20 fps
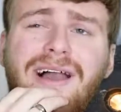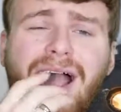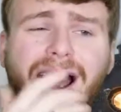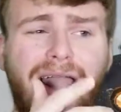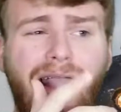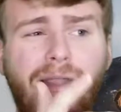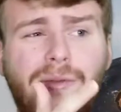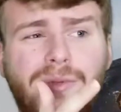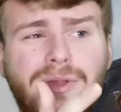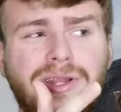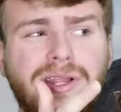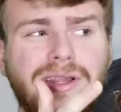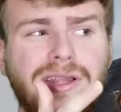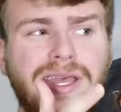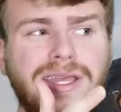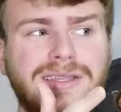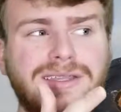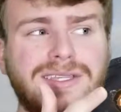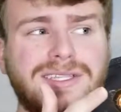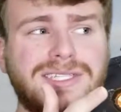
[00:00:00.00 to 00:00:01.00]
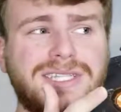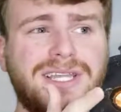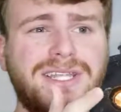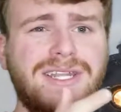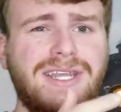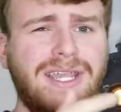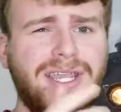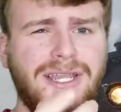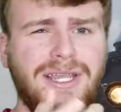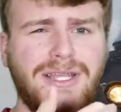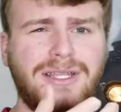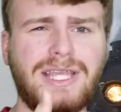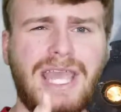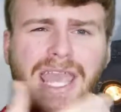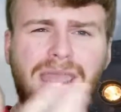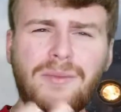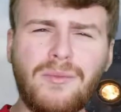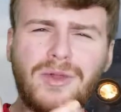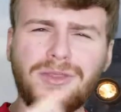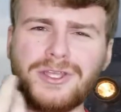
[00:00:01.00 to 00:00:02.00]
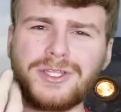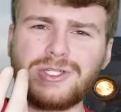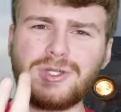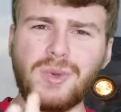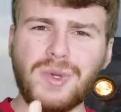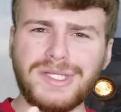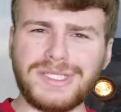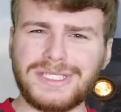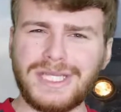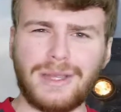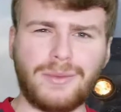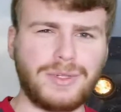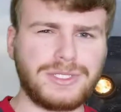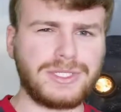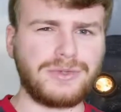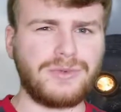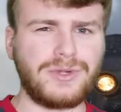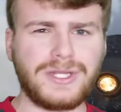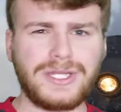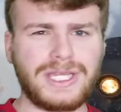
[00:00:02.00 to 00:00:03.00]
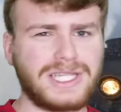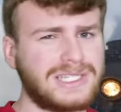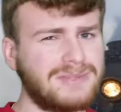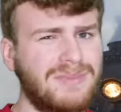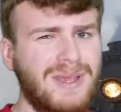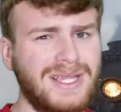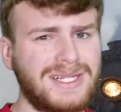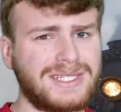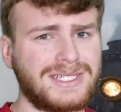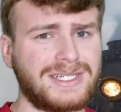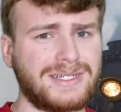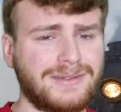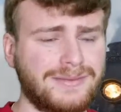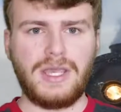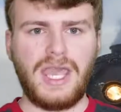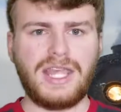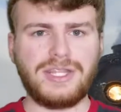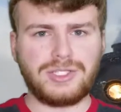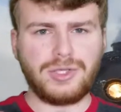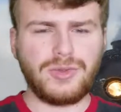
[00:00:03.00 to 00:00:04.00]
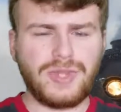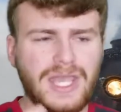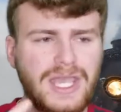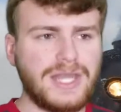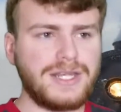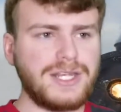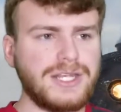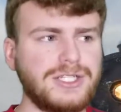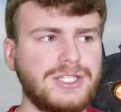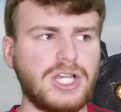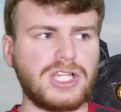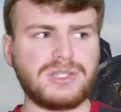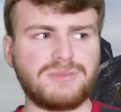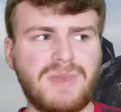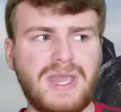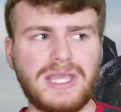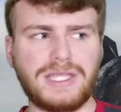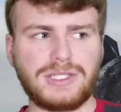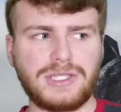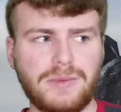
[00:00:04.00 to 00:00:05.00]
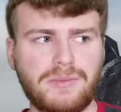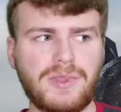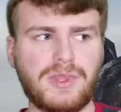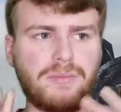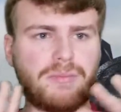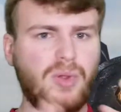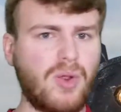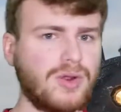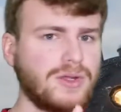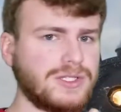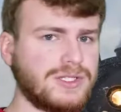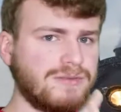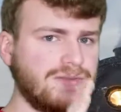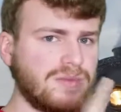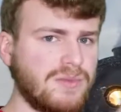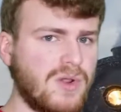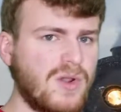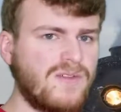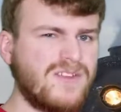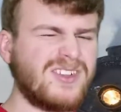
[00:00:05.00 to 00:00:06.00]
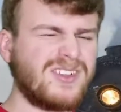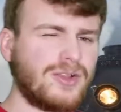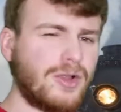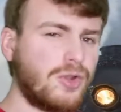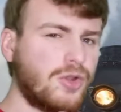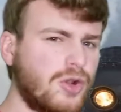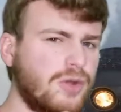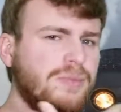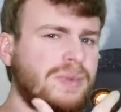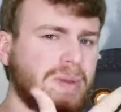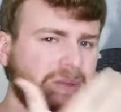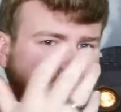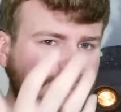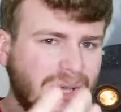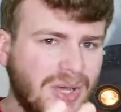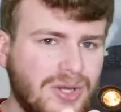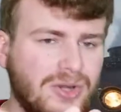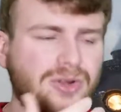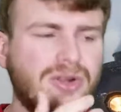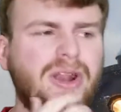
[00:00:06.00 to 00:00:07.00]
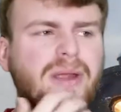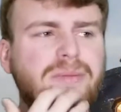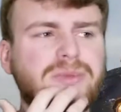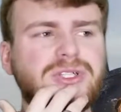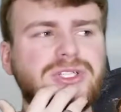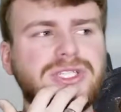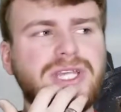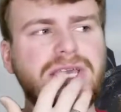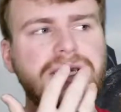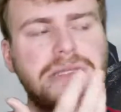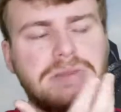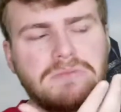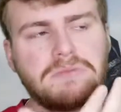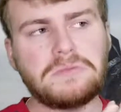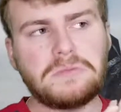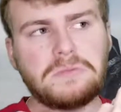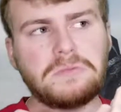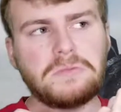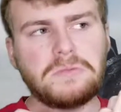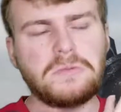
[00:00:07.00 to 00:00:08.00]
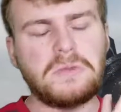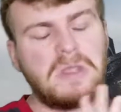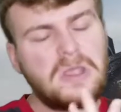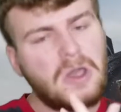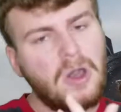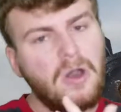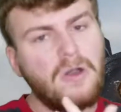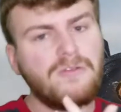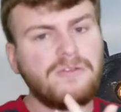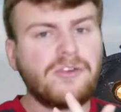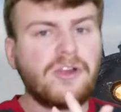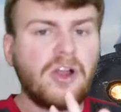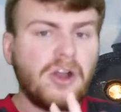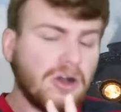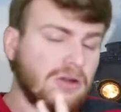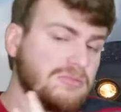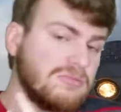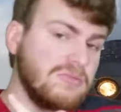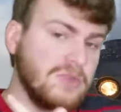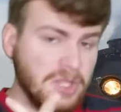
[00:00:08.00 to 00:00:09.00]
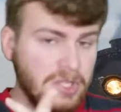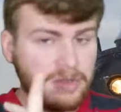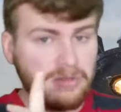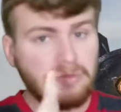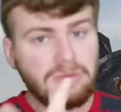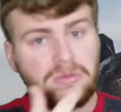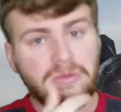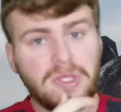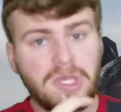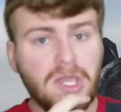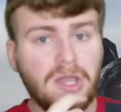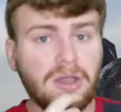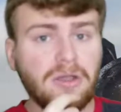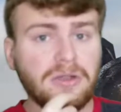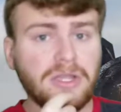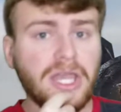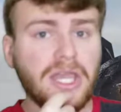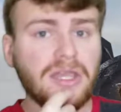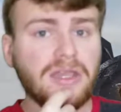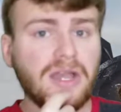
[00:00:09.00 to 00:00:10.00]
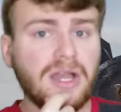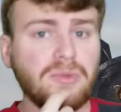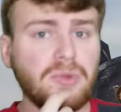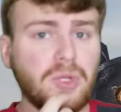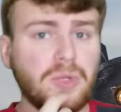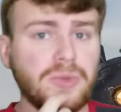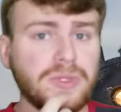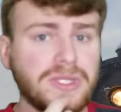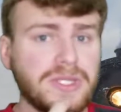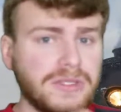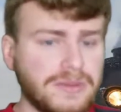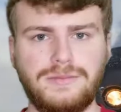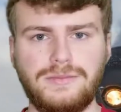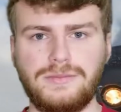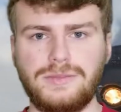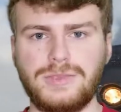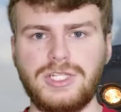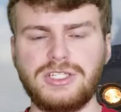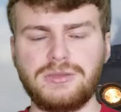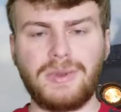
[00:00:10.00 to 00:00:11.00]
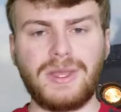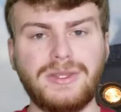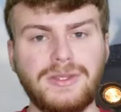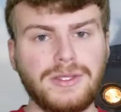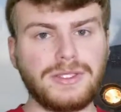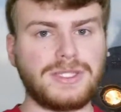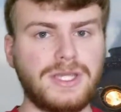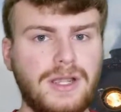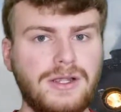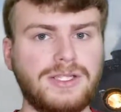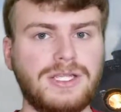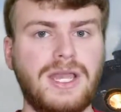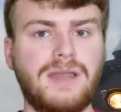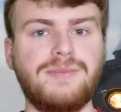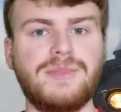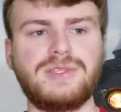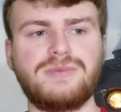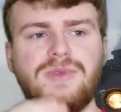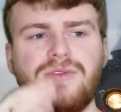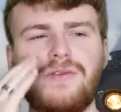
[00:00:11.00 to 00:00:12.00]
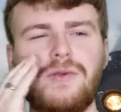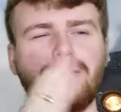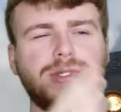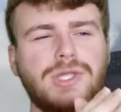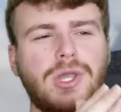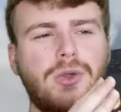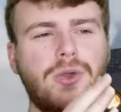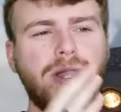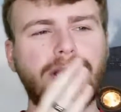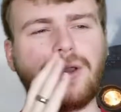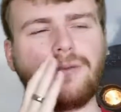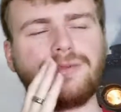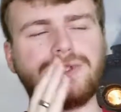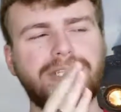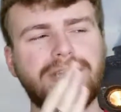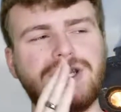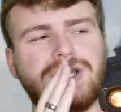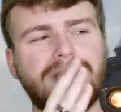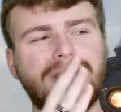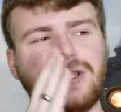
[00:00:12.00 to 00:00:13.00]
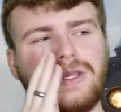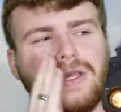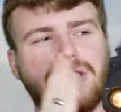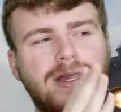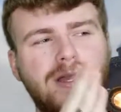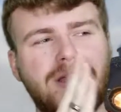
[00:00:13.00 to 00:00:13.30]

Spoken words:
I really like this ending. It came with a twist I wasn't really expecting. And so the ending does make some of the parts of the movie a little bit better, and I'm just like, overall, yeah, okay, I'm cool with it. Just about the entire time this movie was going, I was thinking,